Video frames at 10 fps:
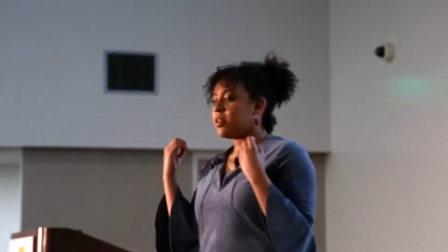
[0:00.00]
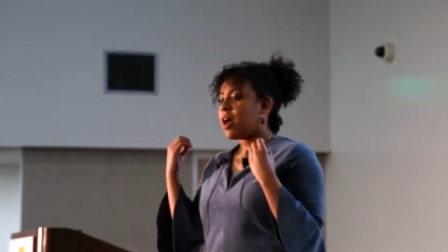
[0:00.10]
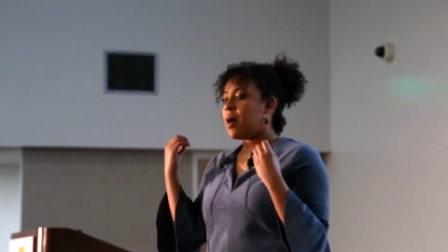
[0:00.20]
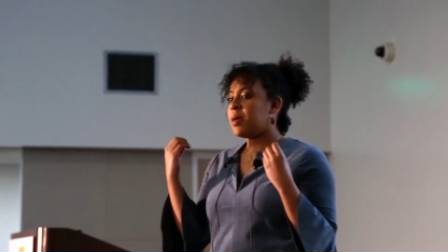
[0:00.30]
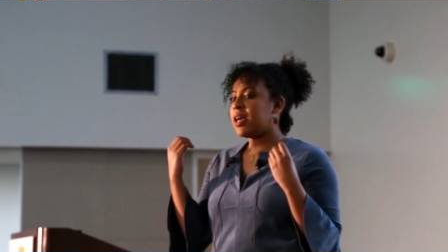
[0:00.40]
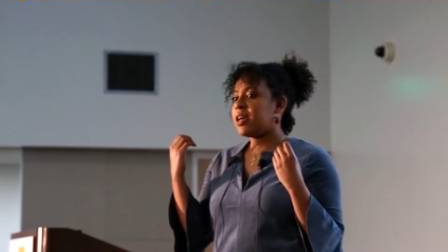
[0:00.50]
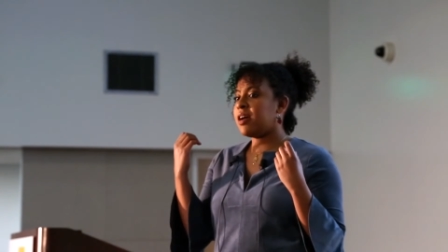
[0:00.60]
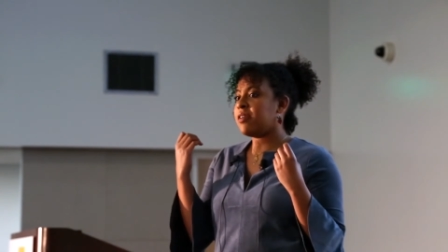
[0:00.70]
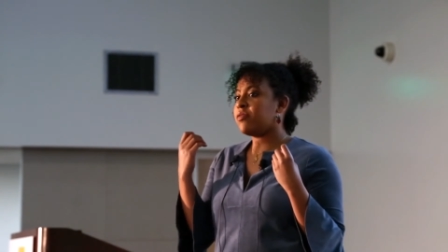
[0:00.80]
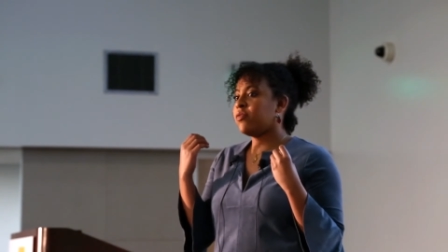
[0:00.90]

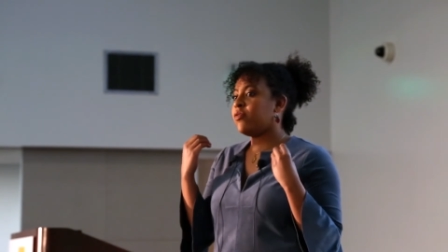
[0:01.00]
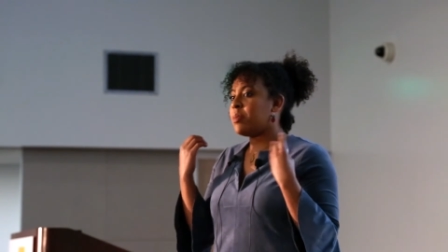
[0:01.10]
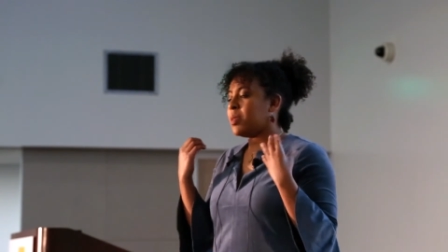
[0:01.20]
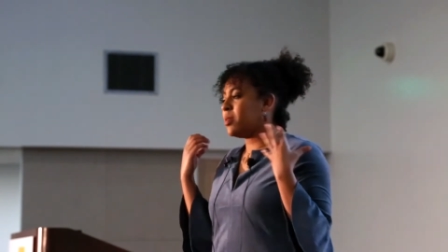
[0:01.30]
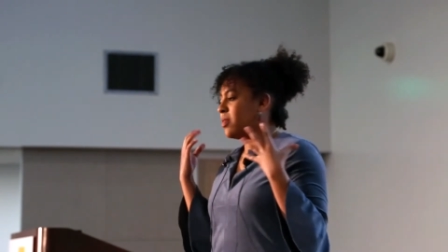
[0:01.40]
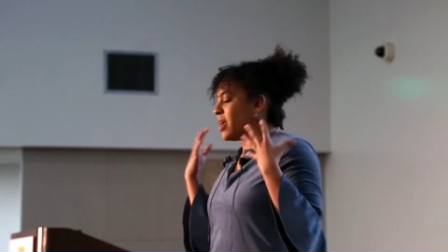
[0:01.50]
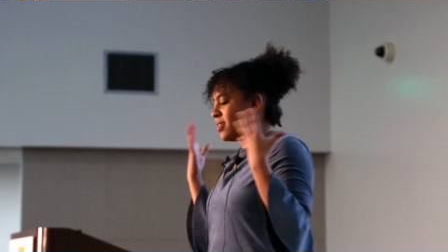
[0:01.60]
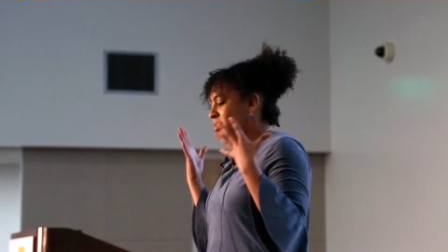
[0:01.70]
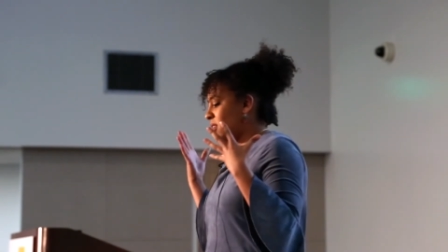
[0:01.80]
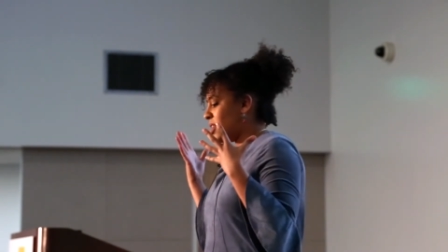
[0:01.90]
coming from
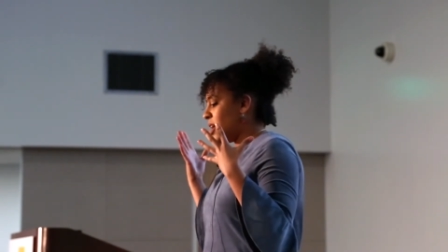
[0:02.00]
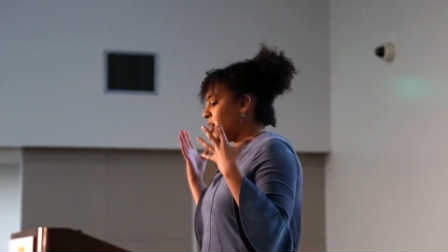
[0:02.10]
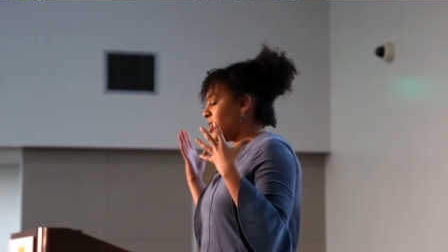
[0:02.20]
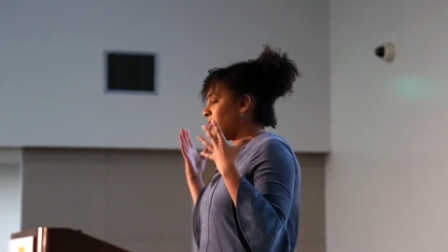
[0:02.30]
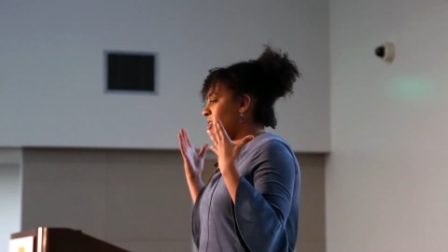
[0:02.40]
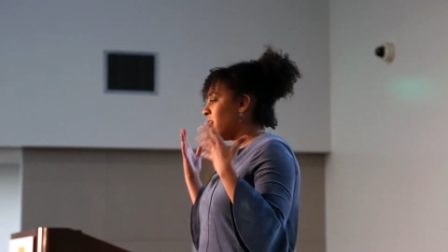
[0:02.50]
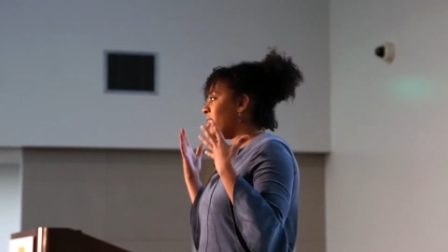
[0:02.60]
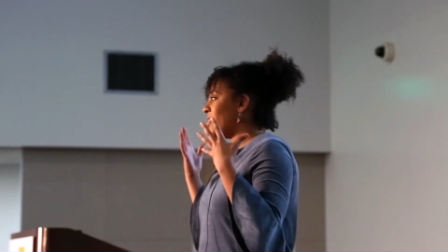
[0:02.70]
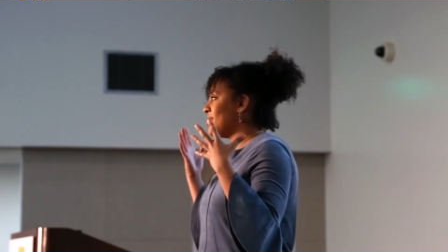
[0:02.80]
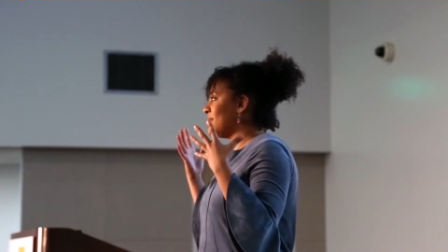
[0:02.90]
like they
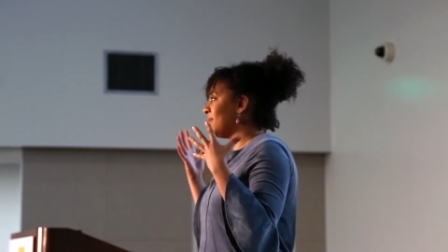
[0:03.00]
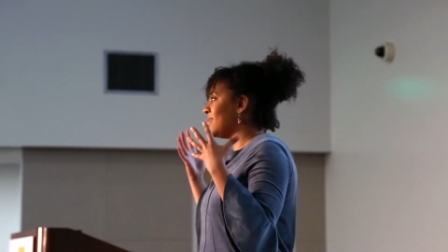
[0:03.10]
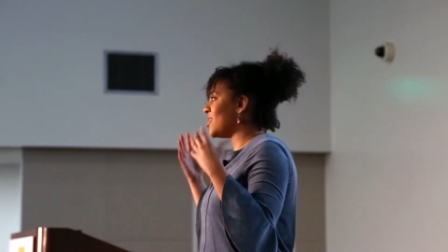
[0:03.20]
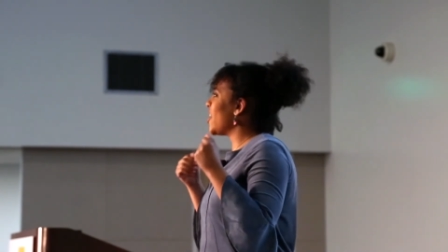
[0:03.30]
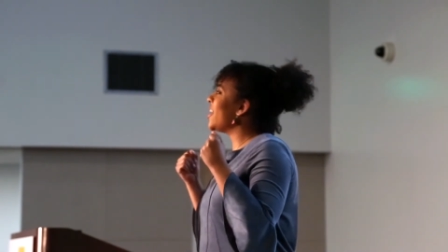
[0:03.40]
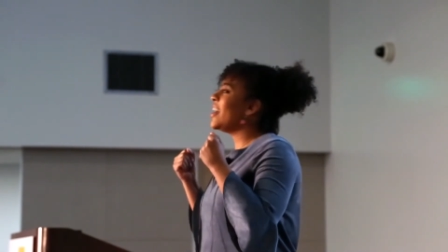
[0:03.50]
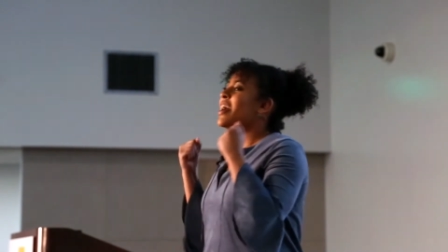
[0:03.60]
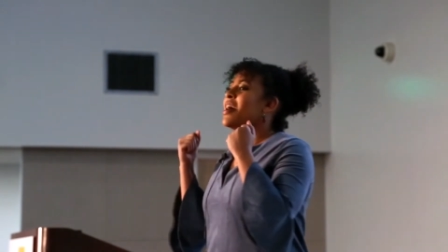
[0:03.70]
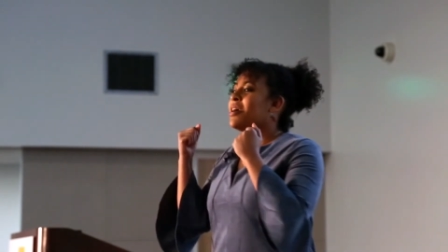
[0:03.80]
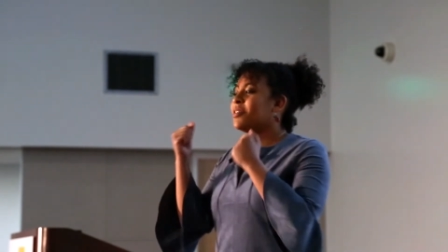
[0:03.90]
they sorry
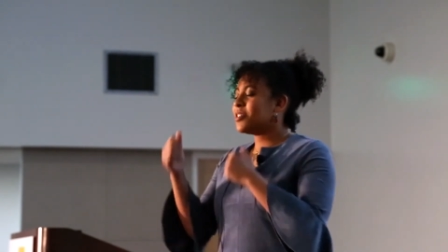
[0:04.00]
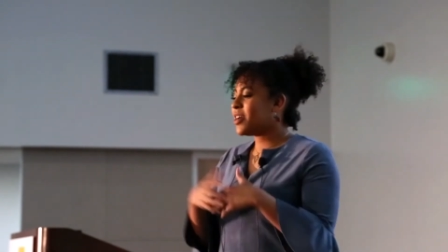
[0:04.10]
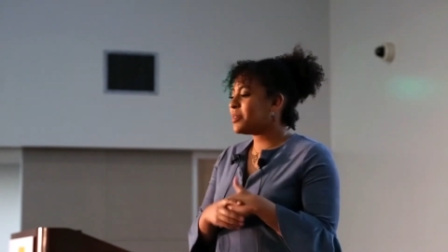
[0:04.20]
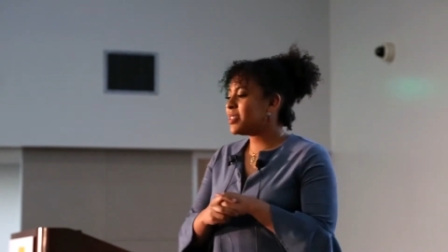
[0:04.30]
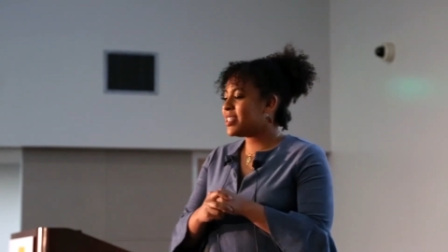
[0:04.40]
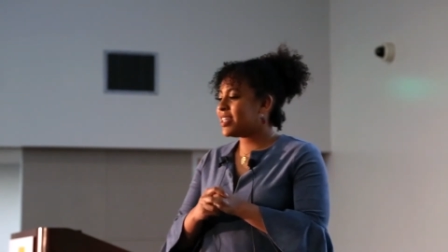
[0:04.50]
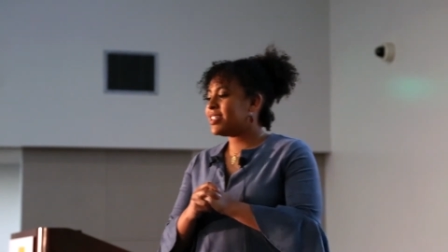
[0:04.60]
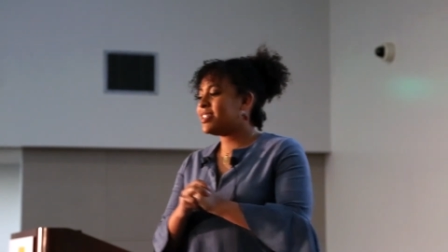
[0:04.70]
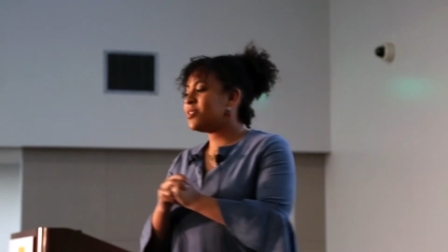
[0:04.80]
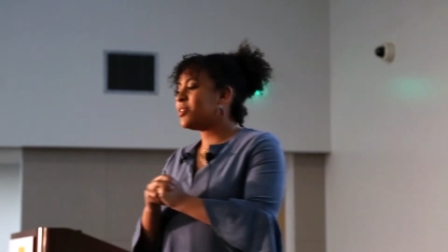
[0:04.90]
it was incredible to see
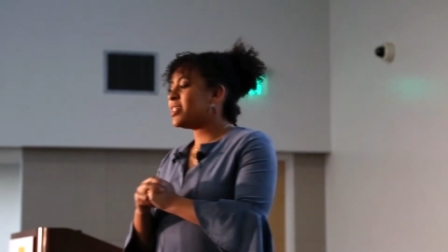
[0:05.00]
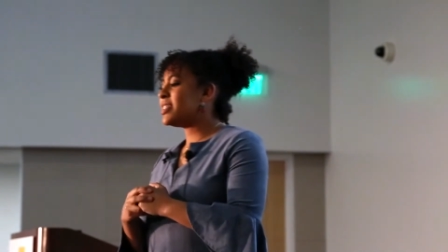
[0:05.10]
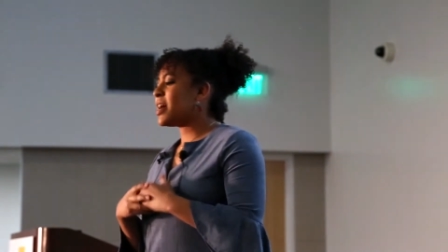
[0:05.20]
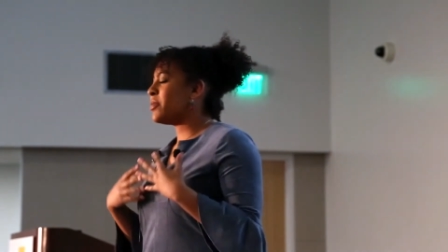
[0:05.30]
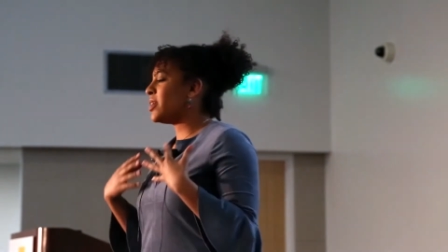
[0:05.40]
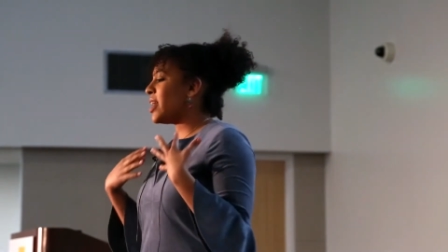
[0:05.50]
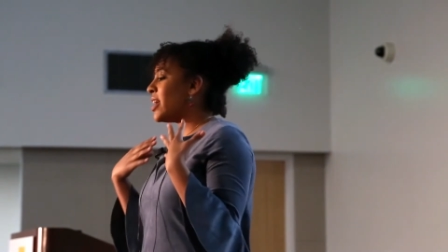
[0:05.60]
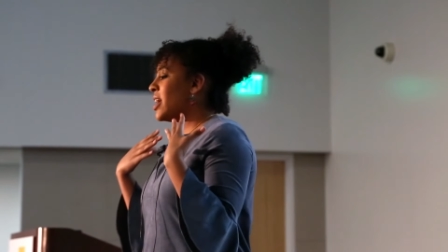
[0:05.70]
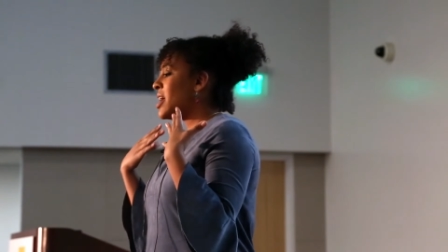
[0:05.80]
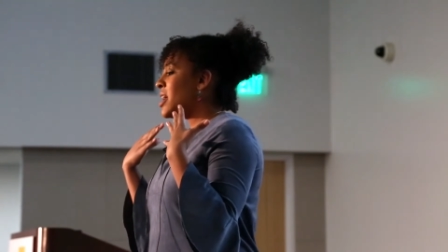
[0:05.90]
the students that were
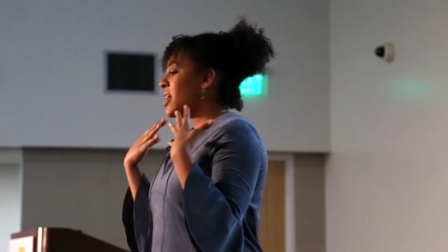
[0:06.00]
like